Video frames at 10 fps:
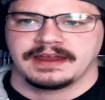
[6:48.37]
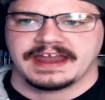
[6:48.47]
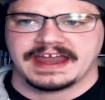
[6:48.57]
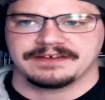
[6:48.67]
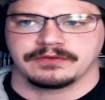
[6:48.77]

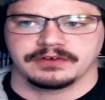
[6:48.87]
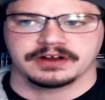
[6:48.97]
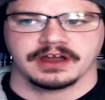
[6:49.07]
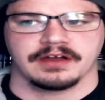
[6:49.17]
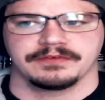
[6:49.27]
have
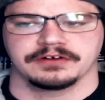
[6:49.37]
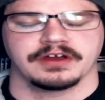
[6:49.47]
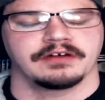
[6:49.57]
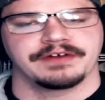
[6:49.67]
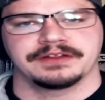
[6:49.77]
recovered
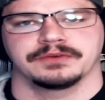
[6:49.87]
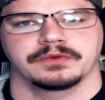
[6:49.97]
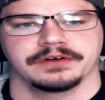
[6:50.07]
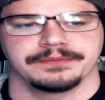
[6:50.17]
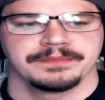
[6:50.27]
around the
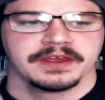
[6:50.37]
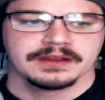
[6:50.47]
world.